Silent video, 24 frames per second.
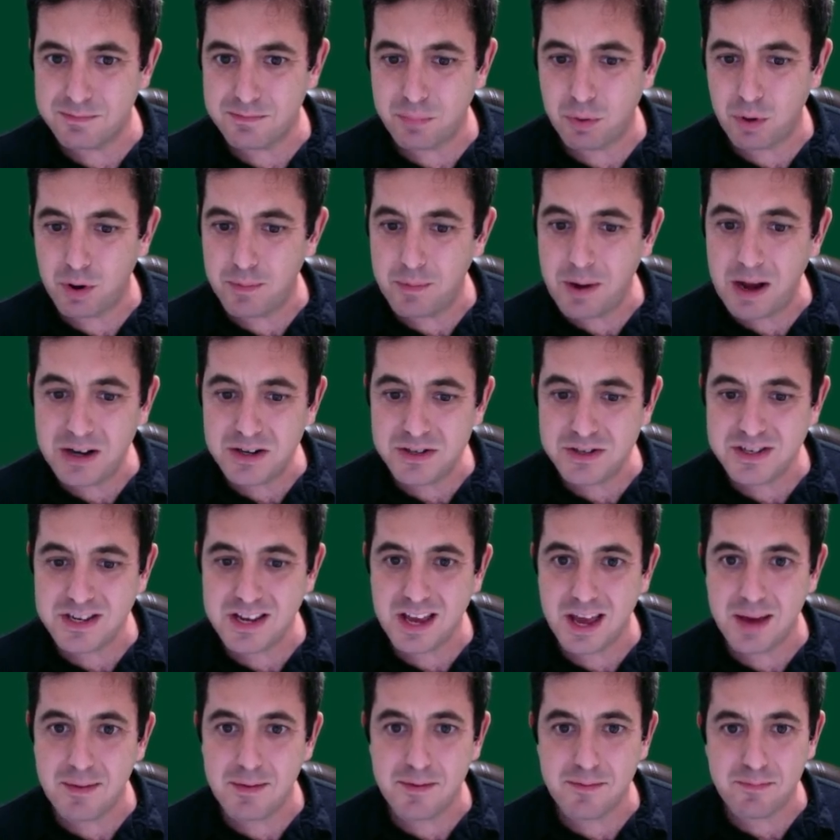Board a match is a
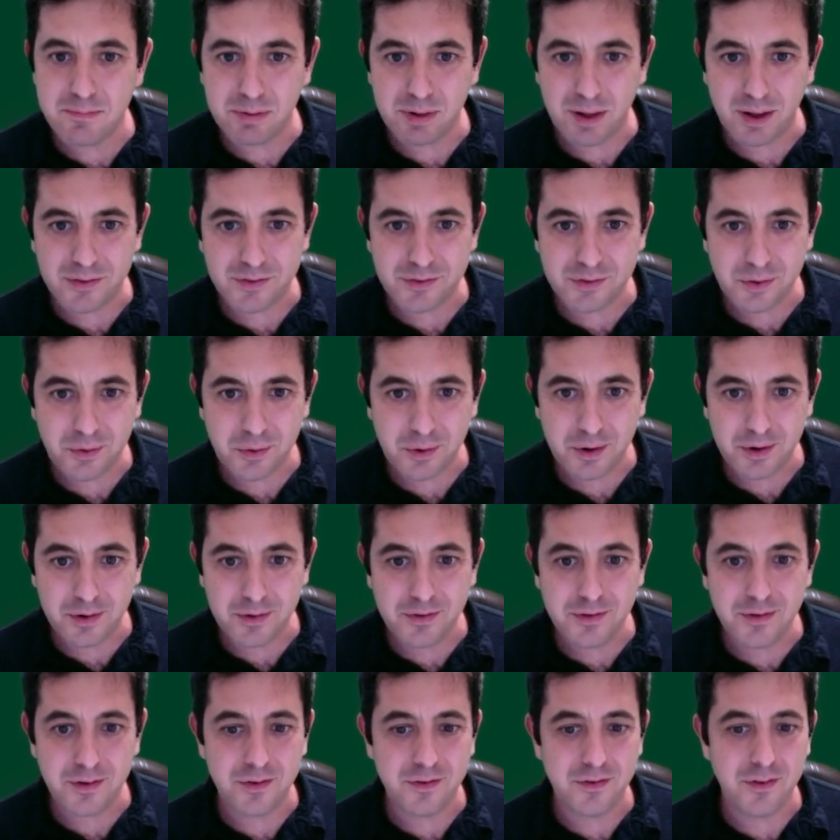game of plus scores.
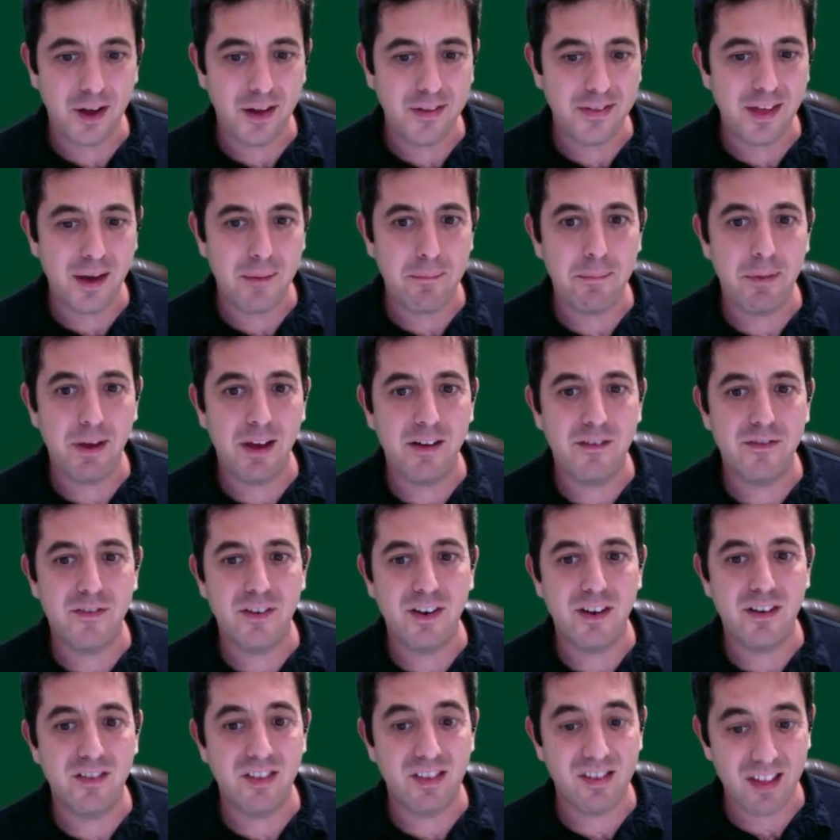There's not that big of an
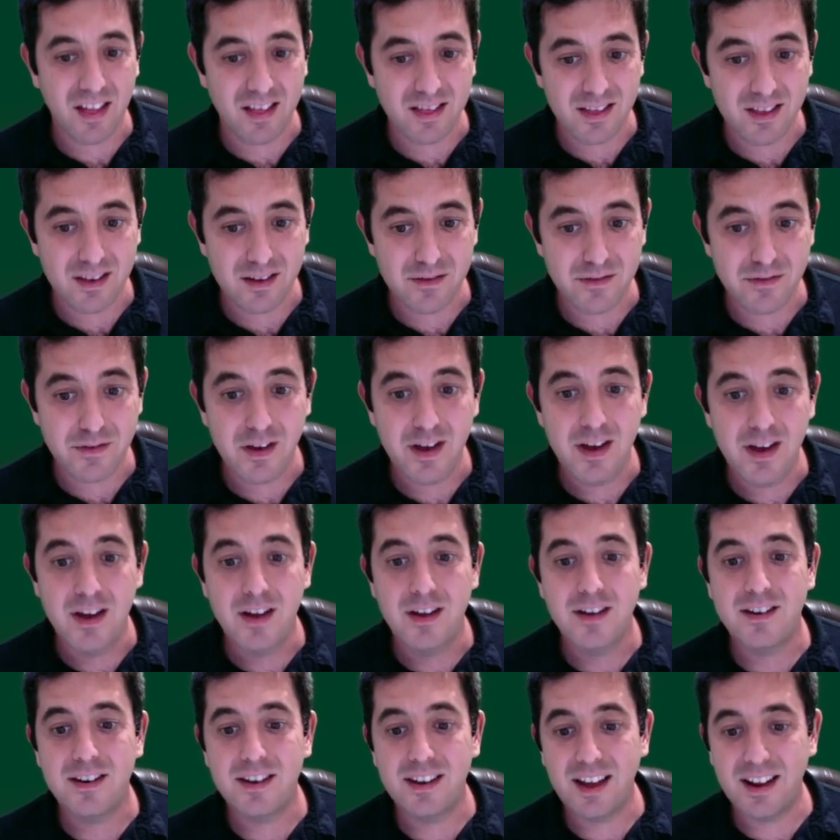incentive
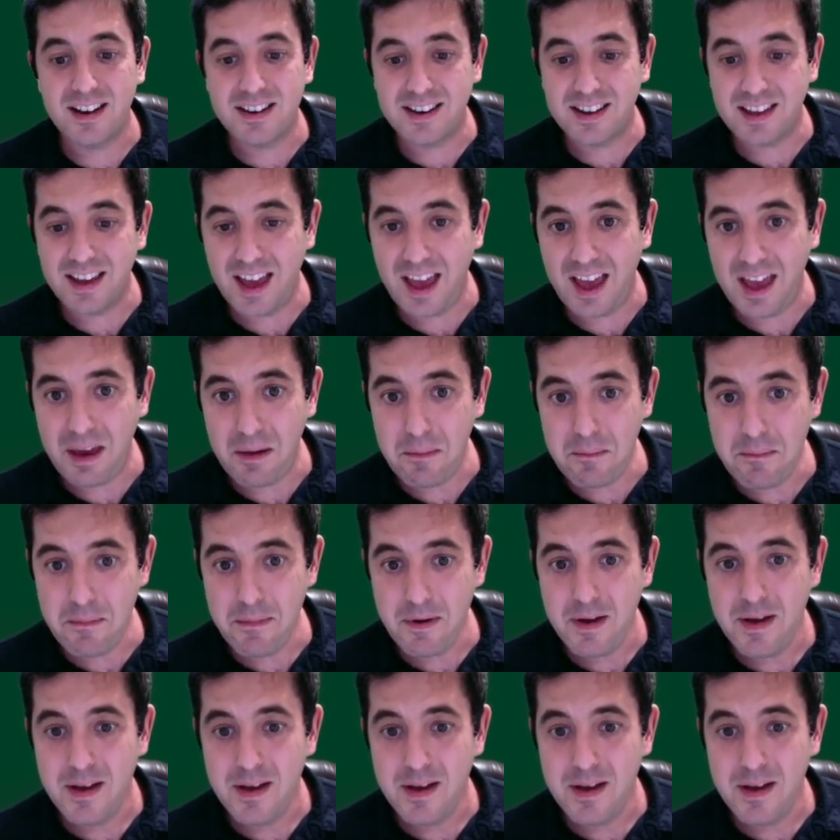to get to game.